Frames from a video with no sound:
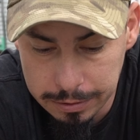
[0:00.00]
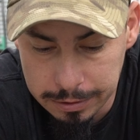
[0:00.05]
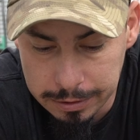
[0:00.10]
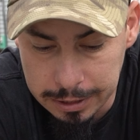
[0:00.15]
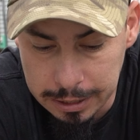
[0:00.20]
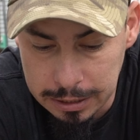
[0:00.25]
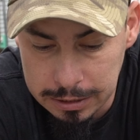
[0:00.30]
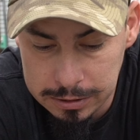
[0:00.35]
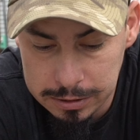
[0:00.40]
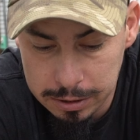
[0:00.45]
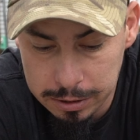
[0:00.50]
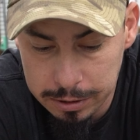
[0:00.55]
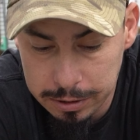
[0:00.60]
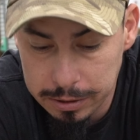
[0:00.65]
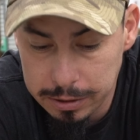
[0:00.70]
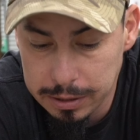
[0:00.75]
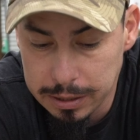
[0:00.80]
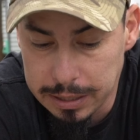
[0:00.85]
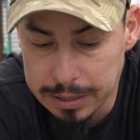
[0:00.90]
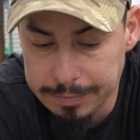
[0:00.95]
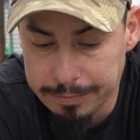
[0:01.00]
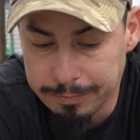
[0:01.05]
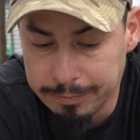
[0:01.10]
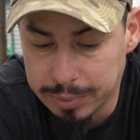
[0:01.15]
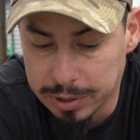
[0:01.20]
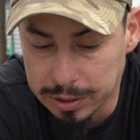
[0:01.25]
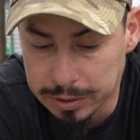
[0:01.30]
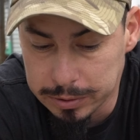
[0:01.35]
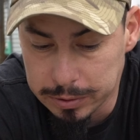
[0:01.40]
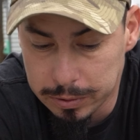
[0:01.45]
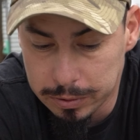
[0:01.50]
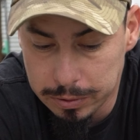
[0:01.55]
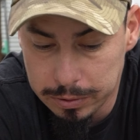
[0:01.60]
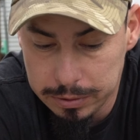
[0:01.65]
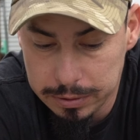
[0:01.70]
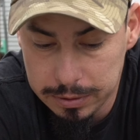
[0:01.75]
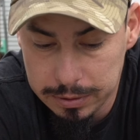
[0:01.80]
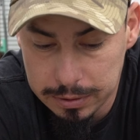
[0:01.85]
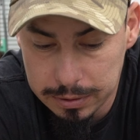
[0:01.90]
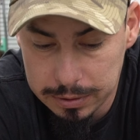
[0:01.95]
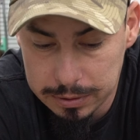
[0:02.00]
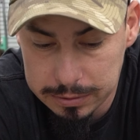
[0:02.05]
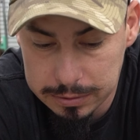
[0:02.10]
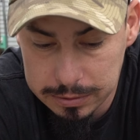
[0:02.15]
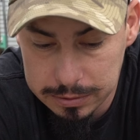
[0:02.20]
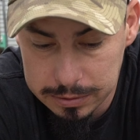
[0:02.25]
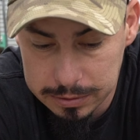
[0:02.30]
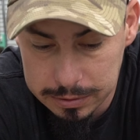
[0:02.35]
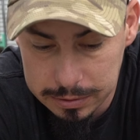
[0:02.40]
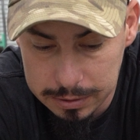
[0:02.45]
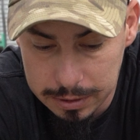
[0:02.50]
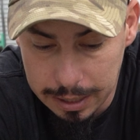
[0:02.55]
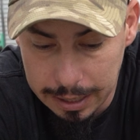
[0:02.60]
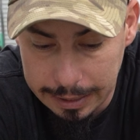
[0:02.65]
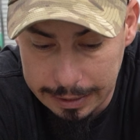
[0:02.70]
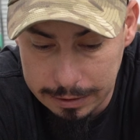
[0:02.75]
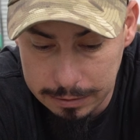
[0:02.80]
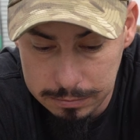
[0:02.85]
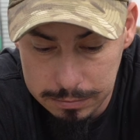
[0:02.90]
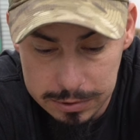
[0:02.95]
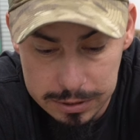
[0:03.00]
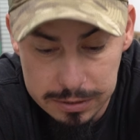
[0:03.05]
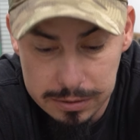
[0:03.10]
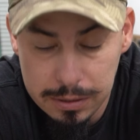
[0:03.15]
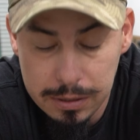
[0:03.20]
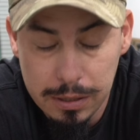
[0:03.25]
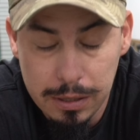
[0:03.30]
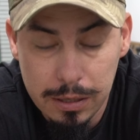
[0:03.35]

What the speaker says: These are a bundled items.